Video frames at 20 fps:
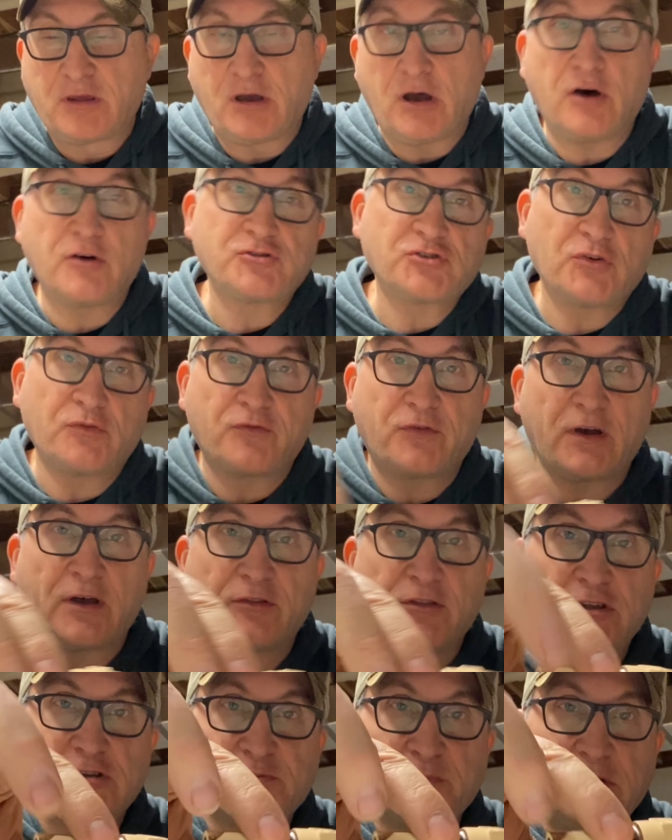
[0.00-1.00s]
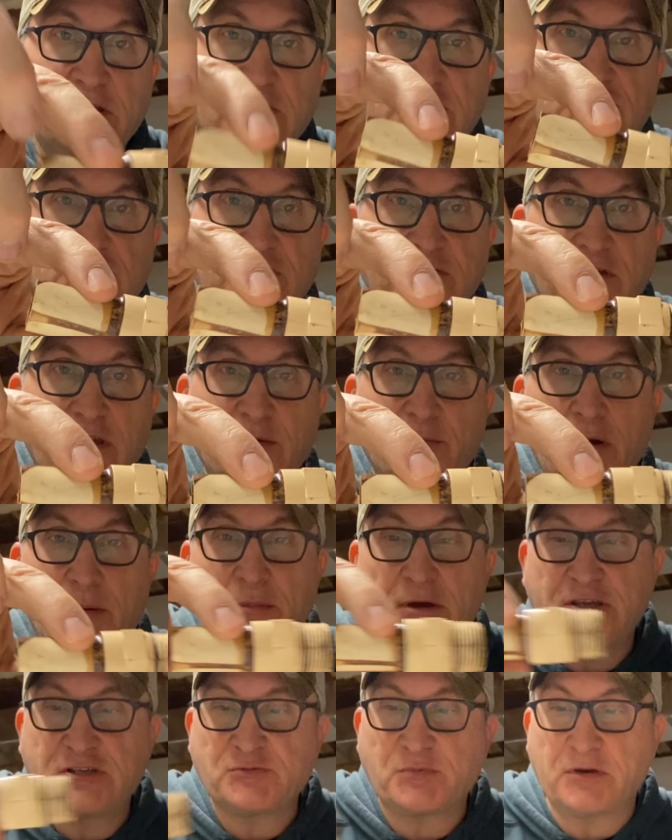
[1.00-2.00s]
Also found this piece in my
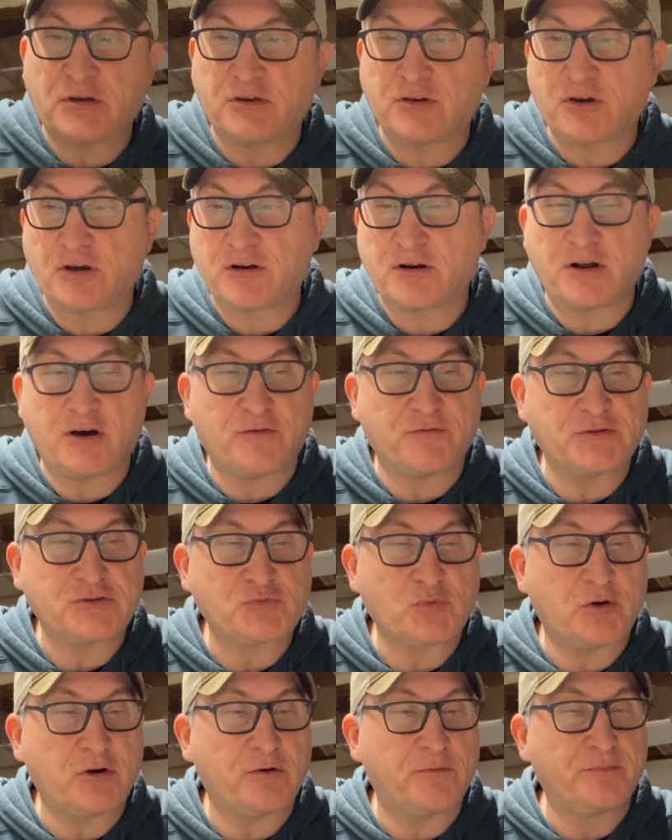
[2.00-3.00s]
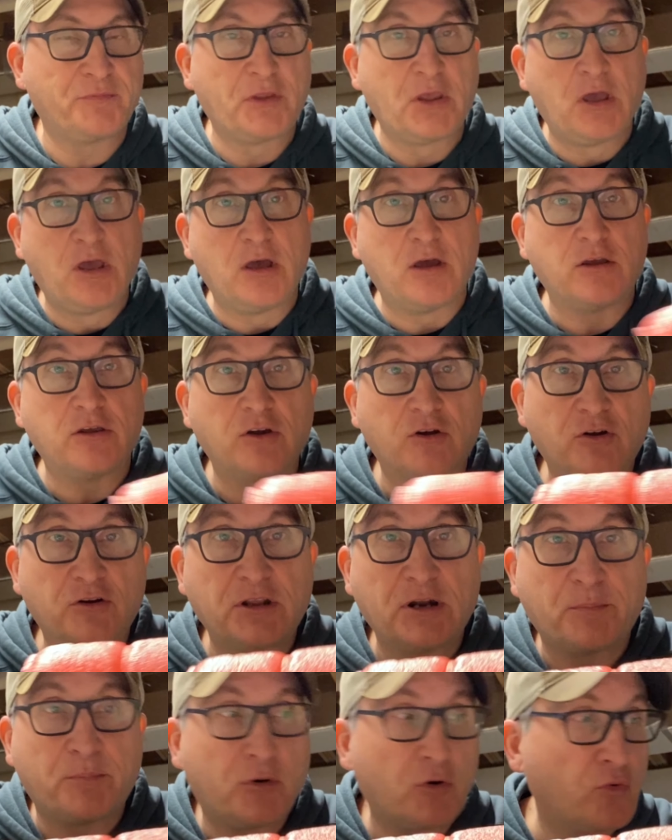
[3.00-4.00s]
basement and cut it off as well. You're gonna
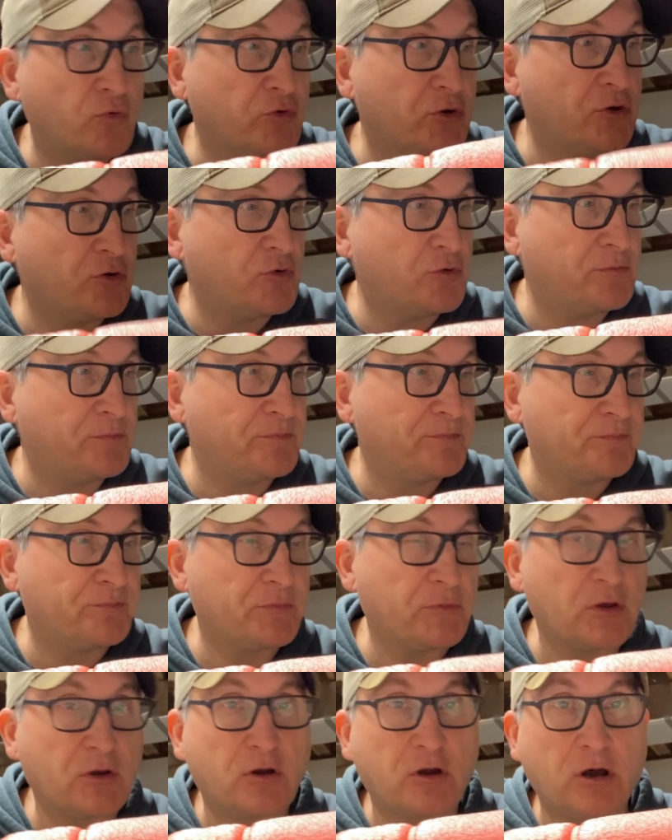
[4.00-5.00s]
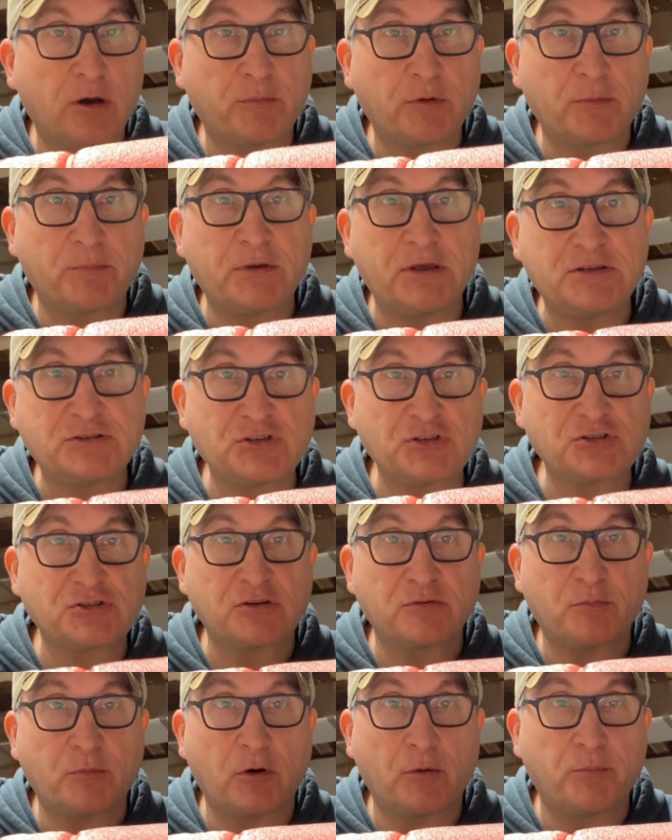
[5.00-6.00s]
need a pool noodle, a couple of pieces,
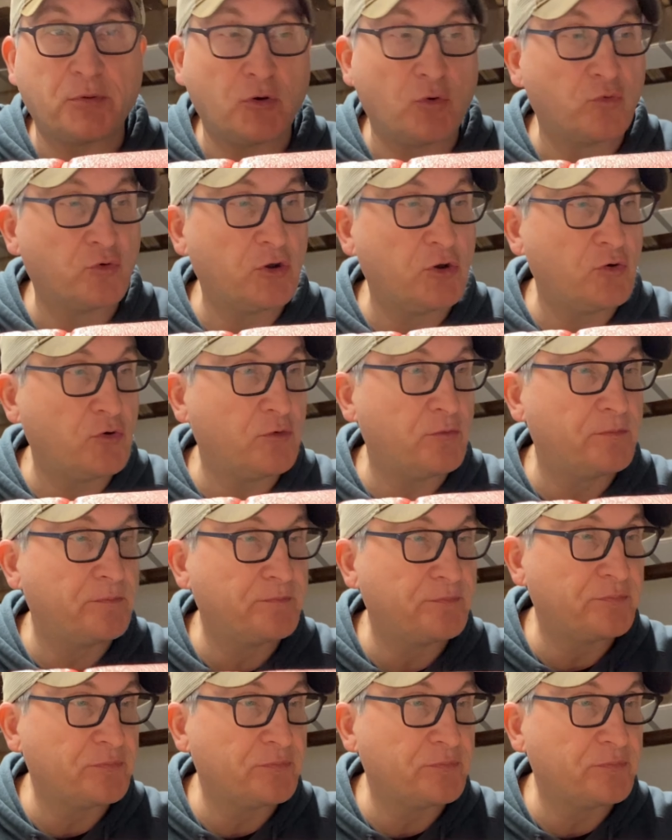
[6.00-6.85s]
pool noodle.